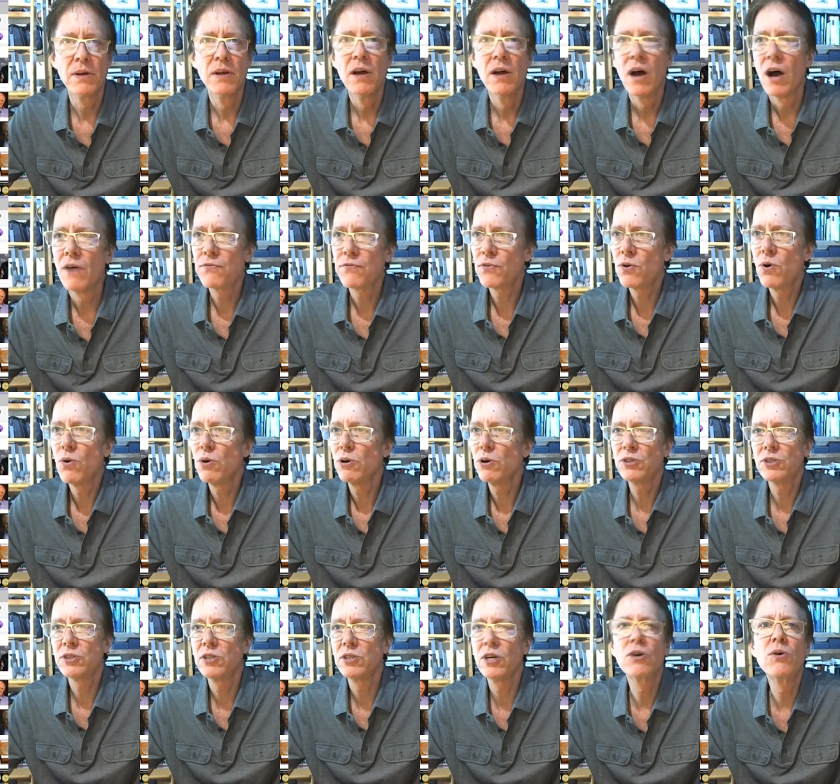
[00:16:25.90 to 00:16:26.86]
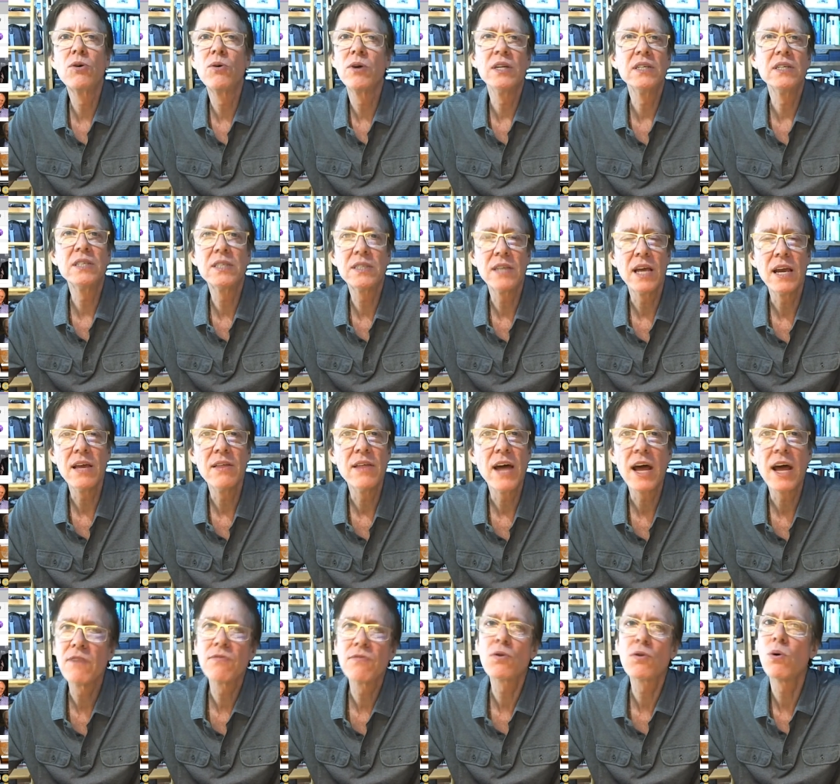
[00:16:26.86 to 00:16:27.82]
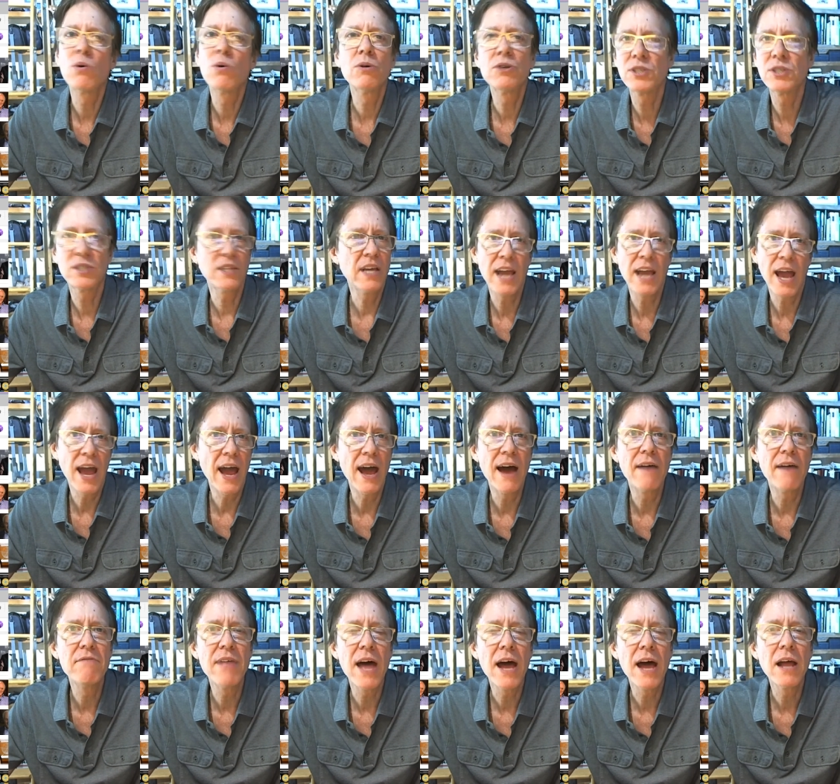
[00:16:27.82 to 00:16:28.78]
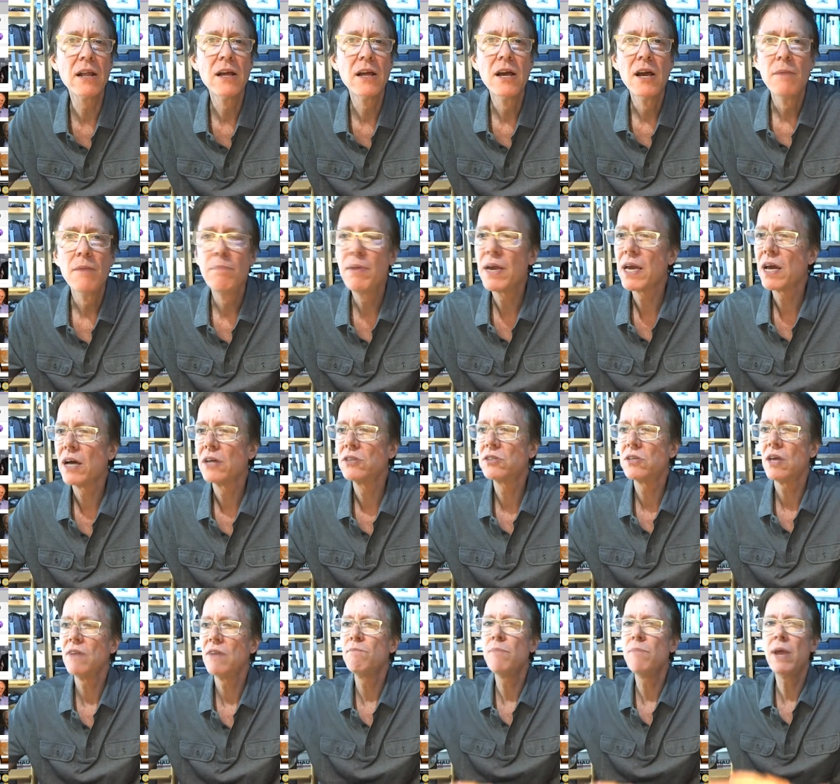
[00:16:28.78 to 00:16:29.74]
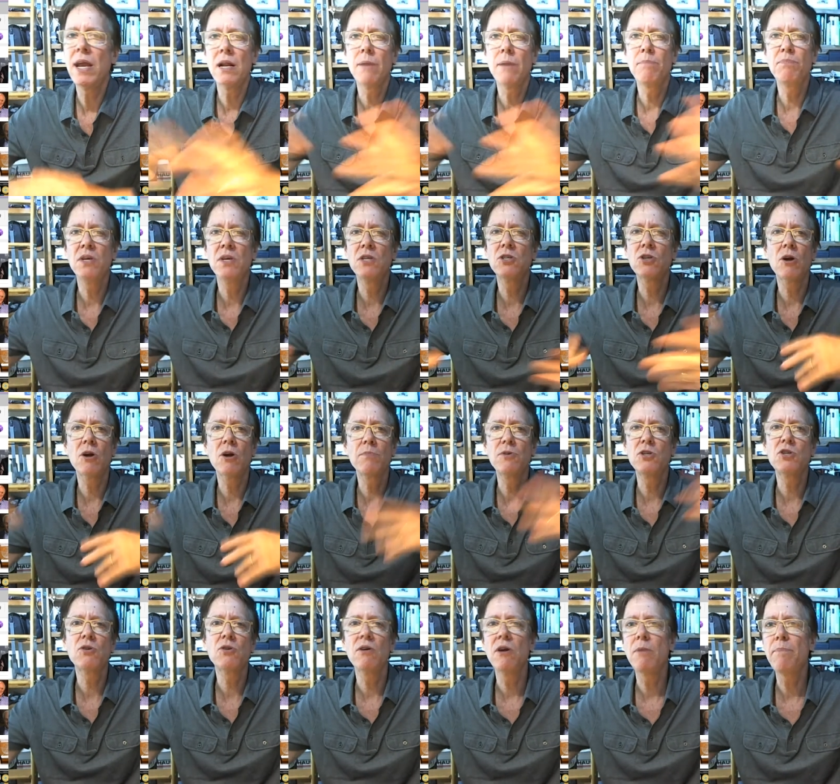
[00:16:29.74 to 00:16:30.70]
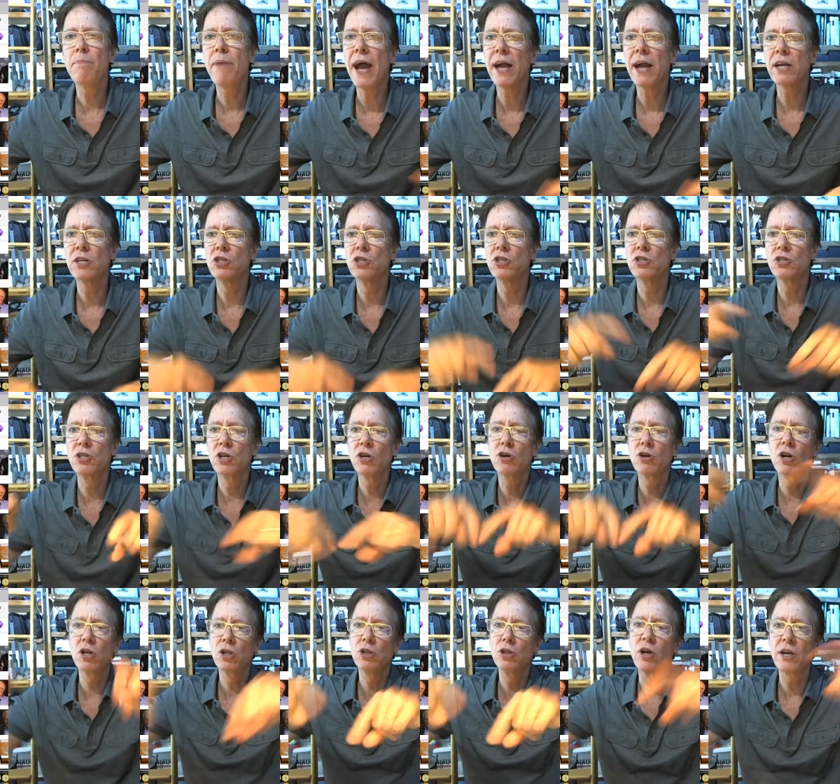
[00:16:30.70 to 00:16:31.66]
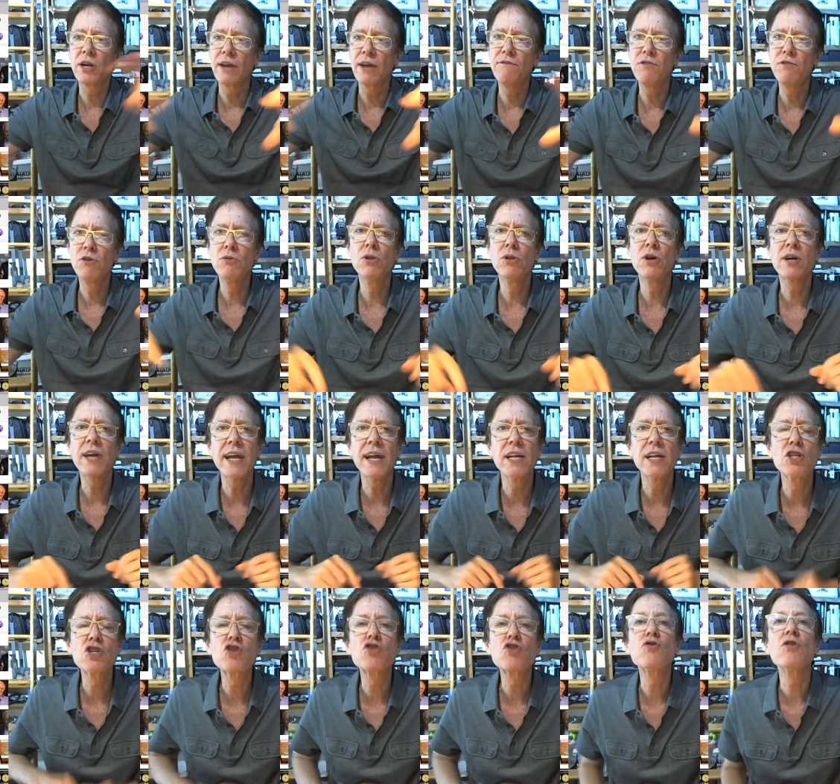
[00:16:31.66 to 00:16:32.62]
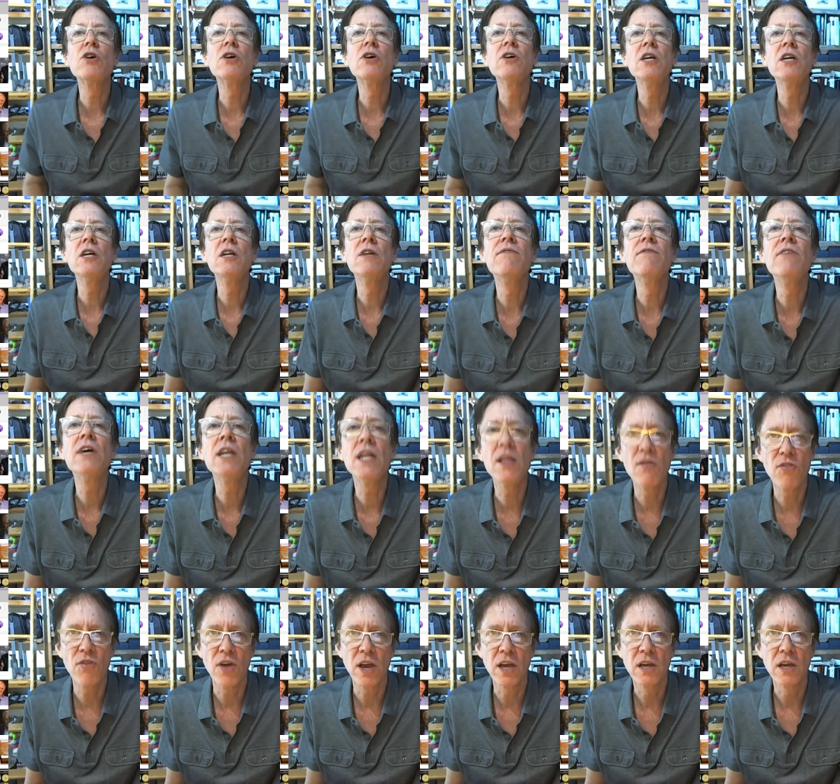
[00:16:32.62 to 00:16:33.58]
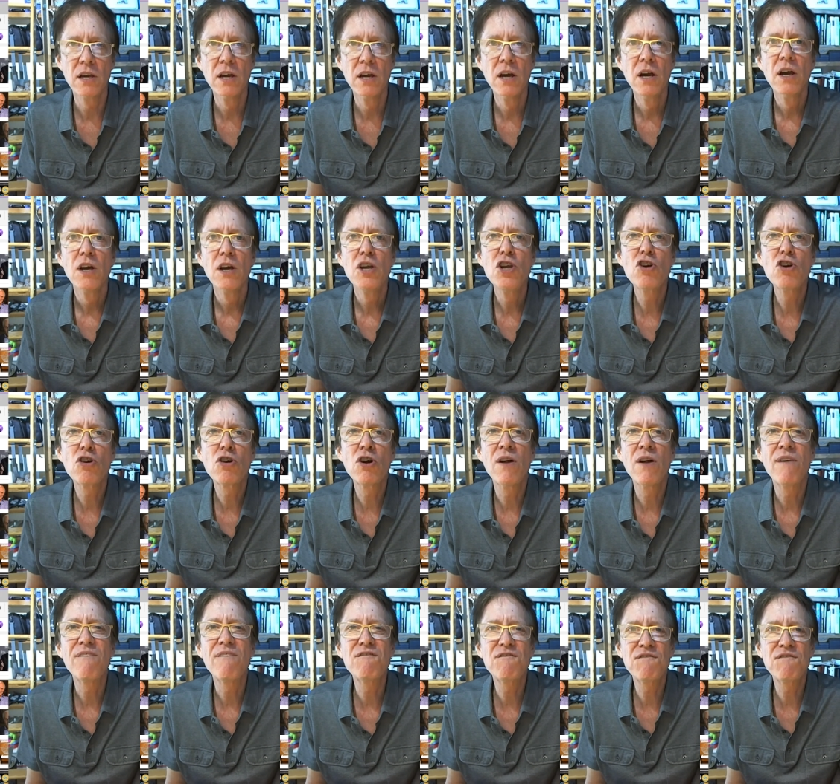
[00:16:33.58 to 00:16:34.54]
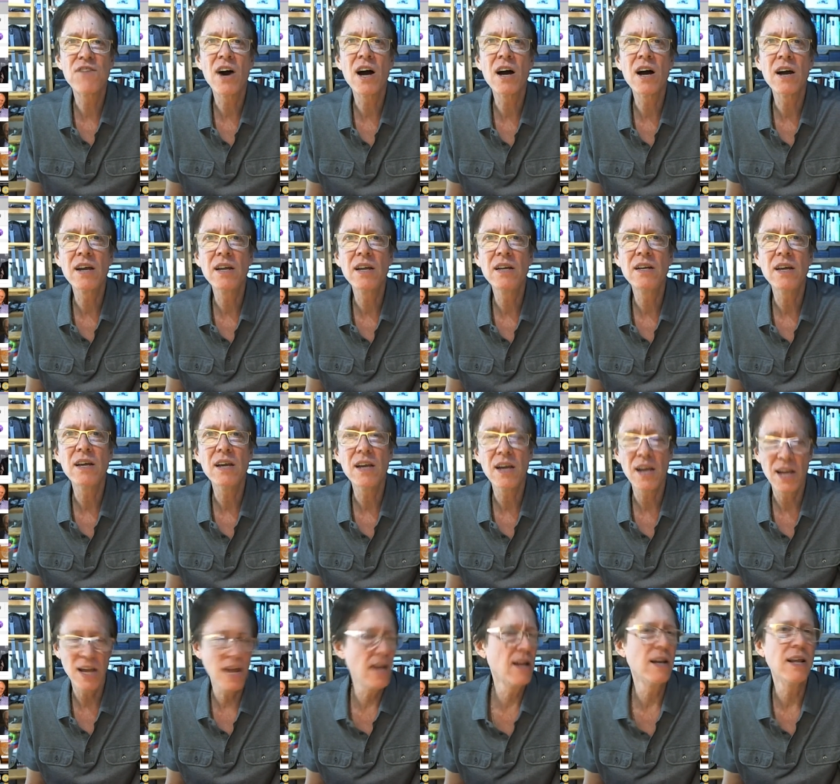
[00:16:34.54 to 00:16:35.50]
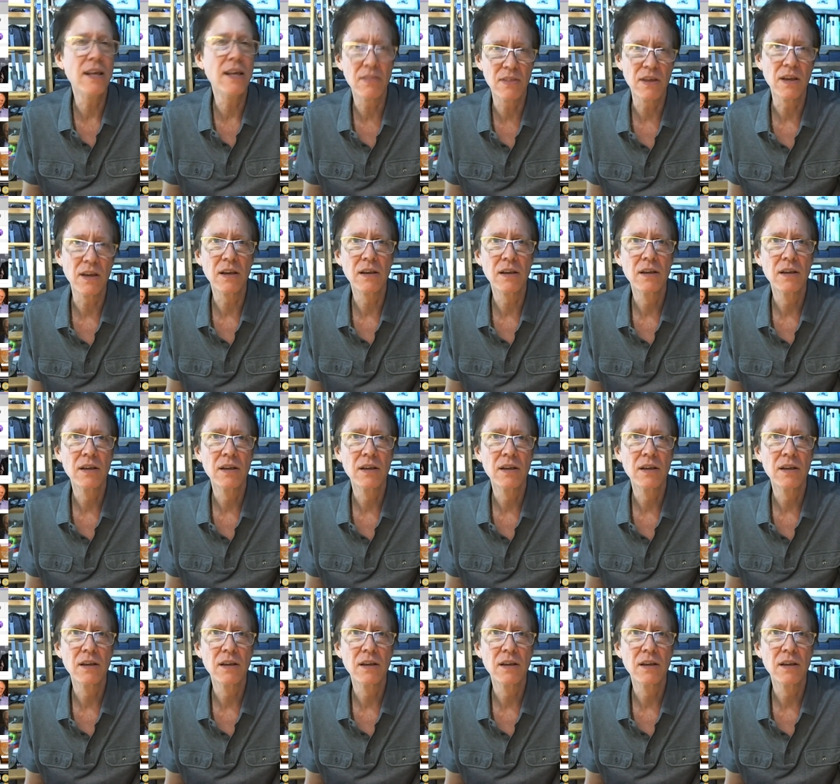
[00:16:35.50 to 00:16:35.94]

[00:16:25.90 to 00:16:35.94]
Of course they're going to say that. Of course they have that because they've made up these arbitrary packages. They're going to look, if you look at a trillion of anything, you're going to find anything.